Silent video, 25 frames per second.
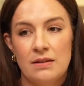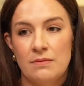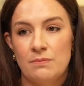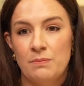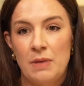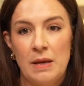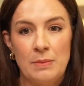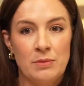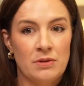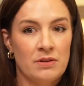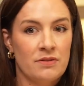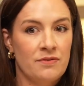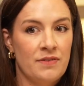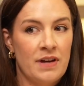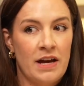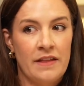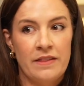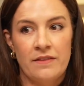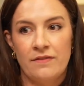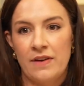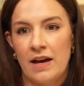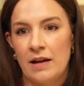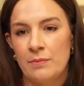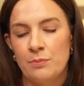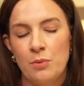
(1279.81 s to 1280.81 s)
People have found
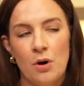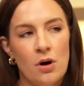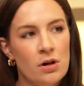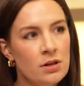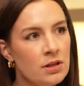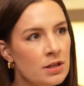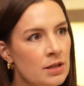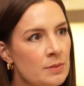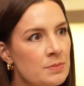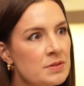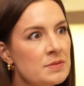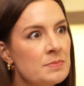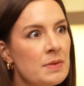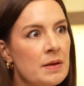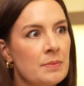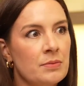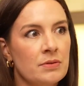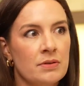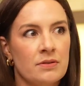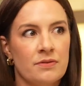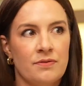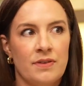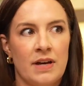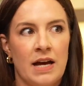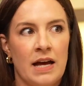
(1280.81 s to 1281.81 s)
they've had polyps. People
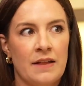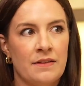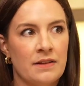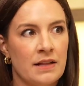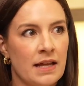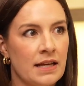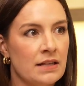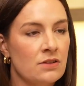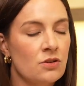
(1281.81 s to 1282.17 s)
have found that, like,